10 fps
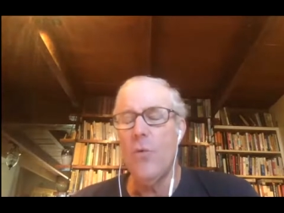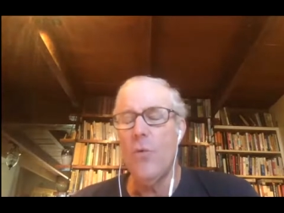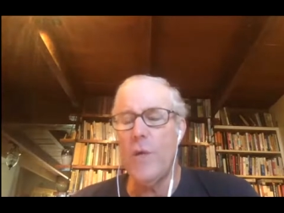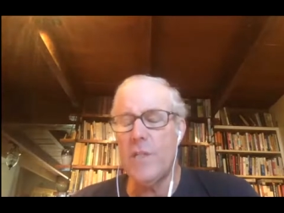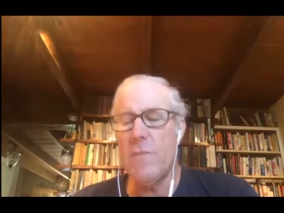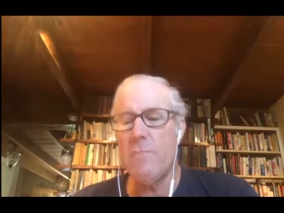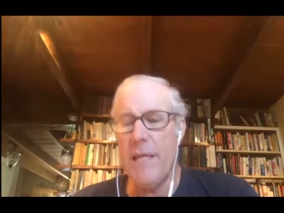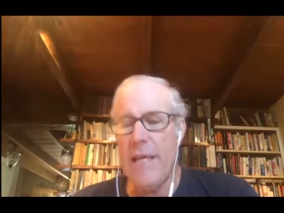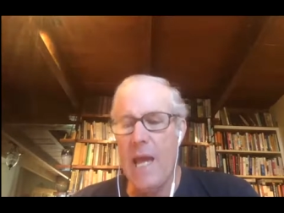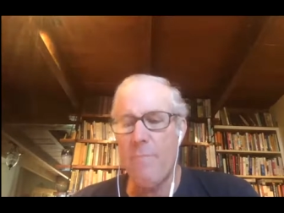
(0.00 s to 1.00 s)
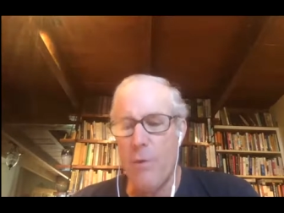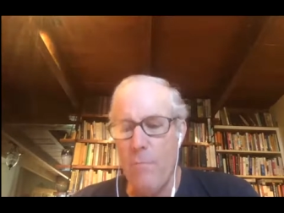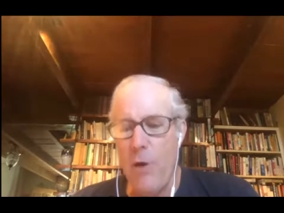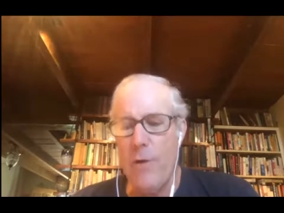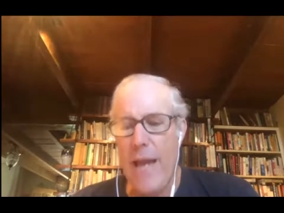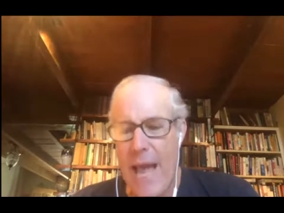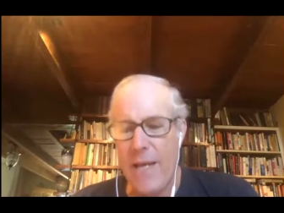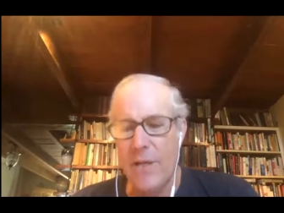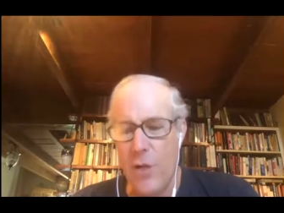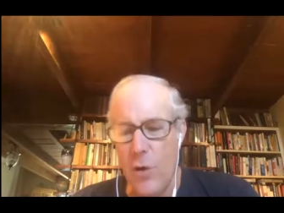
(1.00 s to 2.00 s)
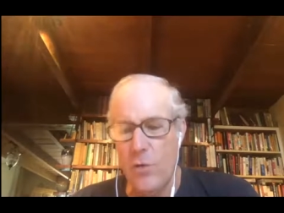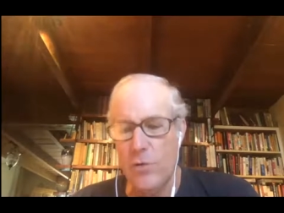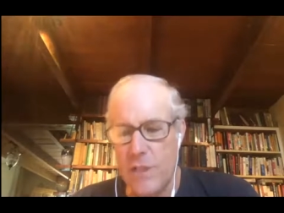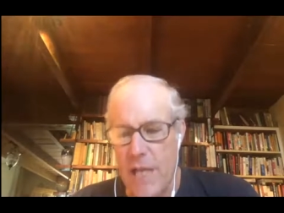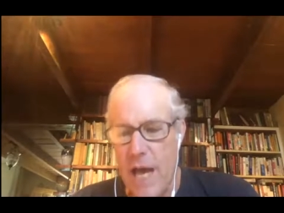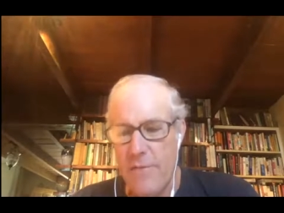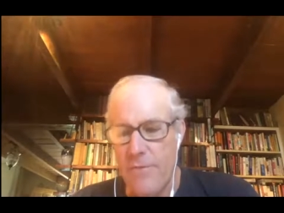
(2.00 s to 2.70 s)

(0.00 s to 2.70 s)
we simply can't promote anecdotal stuff